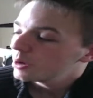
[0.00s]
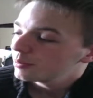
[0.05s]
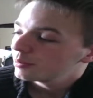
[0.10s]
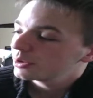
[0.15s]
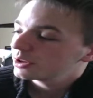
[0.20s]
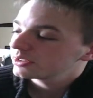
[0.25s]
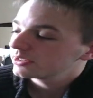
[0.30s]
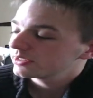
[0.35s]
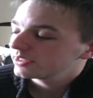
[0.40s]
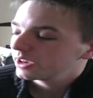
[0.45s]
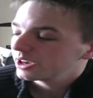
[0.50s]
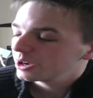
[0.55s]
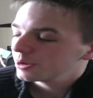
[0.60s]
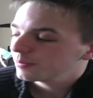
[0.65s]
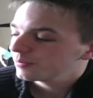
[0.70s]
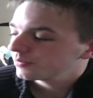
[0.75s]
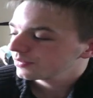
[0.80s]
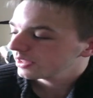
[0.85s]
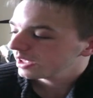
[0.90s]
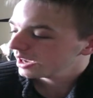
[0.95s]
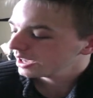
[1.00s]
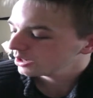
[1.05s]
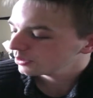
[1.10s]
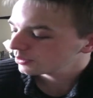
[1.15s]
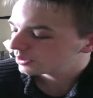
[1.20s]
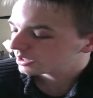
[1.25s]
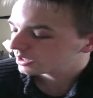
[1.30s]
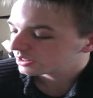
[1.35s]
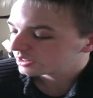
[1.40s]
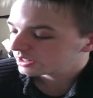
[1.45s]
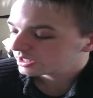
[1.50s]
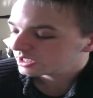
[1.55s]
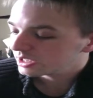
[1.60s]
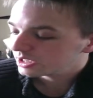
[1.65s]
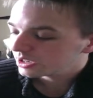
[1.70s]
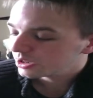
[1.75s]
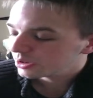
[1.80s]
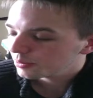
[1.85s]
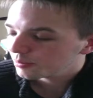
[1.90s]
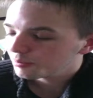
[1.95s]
But anyway, the